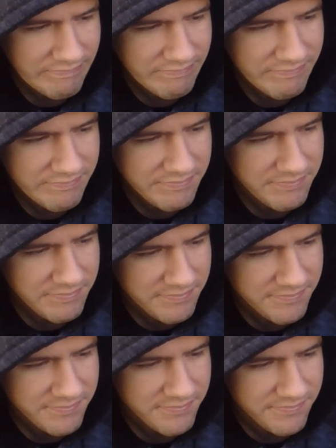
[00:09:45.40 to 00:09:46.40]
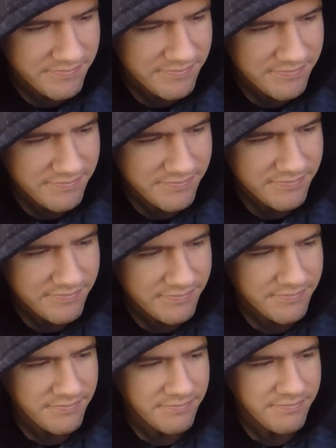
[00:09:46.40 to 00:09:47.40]

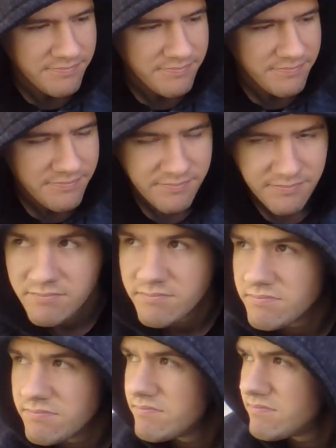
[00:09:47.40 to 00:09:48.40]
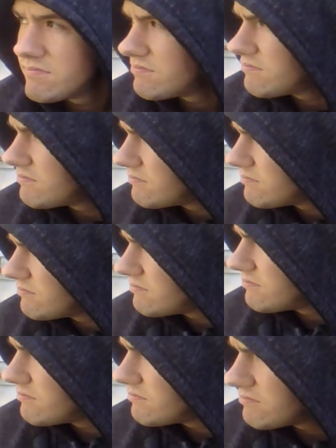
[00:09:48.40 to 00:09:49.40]

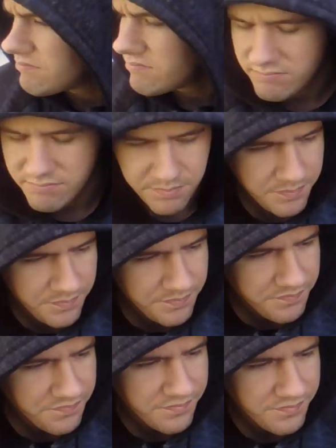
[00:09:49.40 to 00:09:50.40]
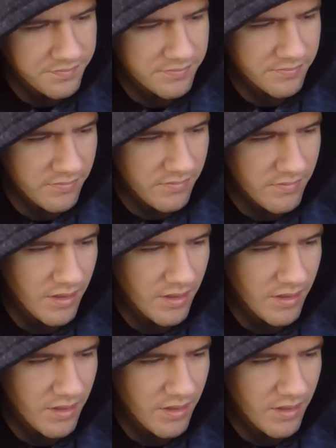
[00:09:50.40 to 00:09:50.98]
(not speaking)